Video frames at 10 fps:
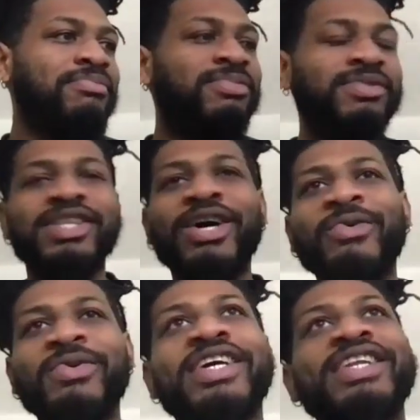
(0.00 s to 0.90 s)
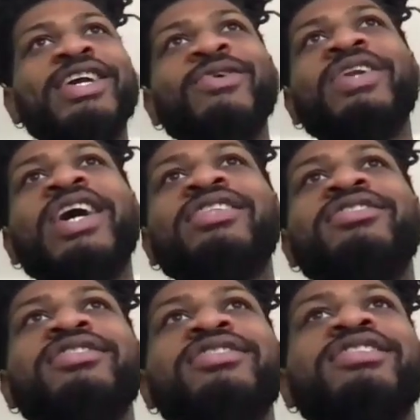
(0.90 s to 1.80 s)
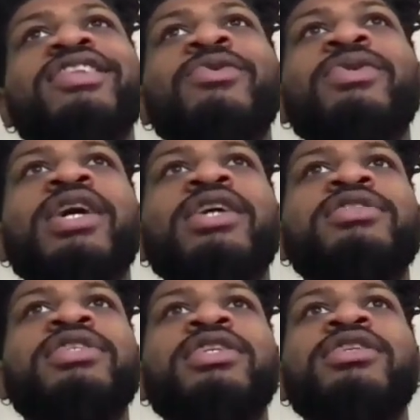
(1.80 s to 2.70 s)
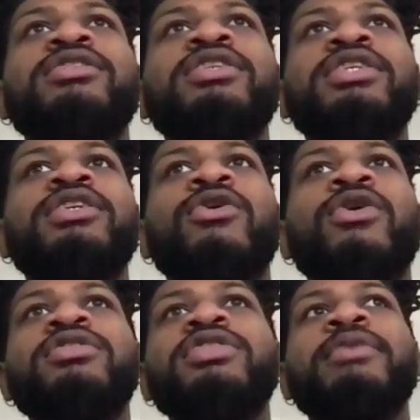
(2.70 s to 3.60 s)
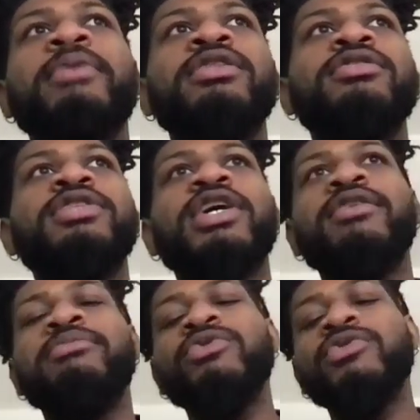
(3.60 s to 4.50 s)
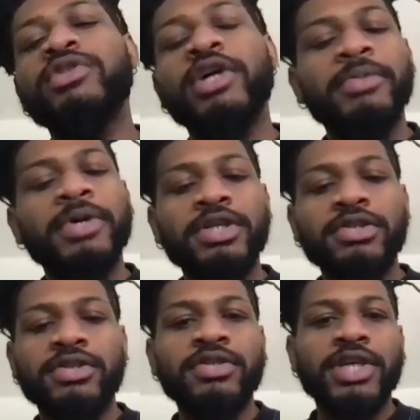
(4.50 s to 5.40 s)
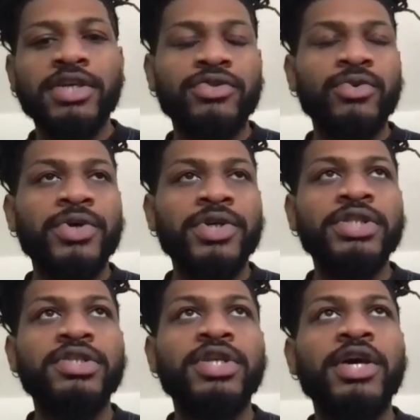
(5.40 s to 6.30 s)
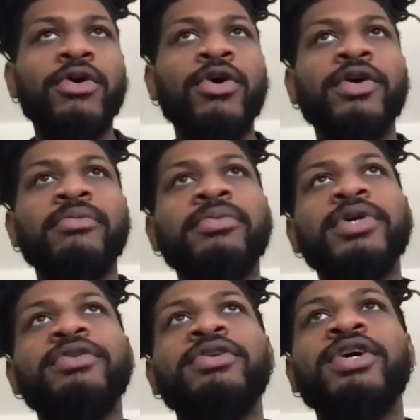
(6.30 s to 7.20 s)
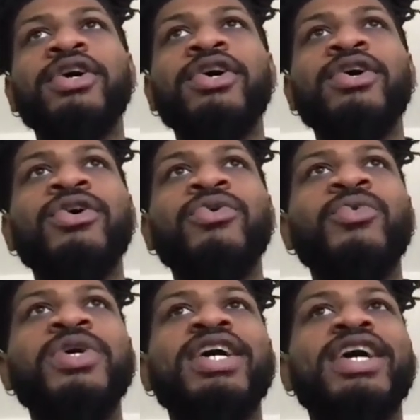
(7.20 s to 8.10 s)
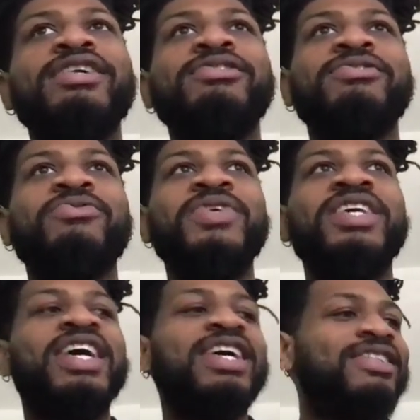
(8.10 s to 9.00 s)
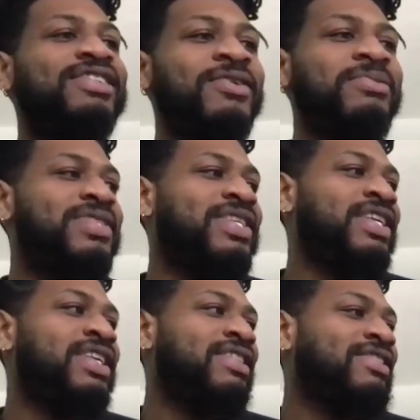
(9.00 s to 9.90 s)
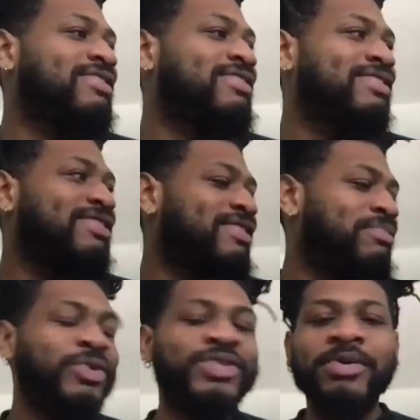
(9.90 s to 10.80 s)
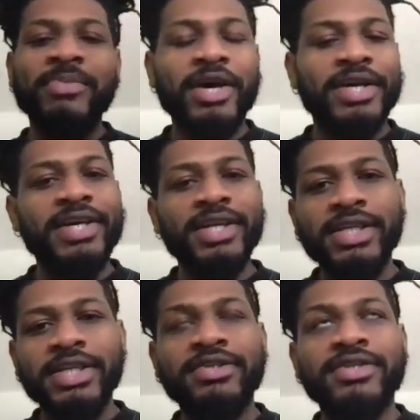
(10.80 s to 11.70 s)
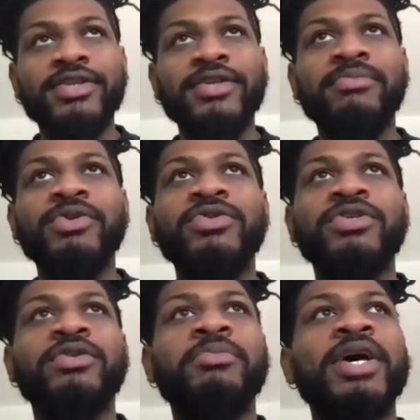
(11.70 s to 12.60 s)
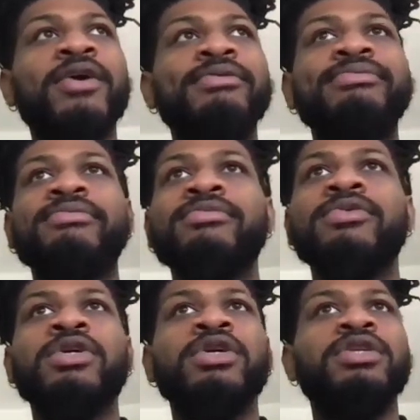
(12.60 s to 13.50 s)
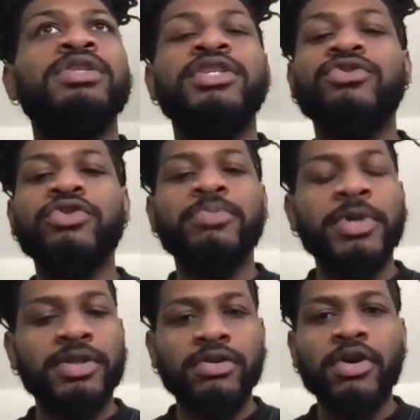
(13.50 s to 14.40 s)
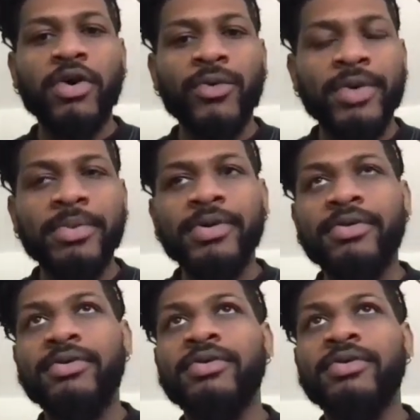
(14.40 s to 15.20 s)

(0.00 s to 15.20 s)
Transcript: no knock to any artists that make this kind of music. I mean, it's their story and it's their art. But we got, you know what I'm saying, music about killing each other, music about disrespecting our women,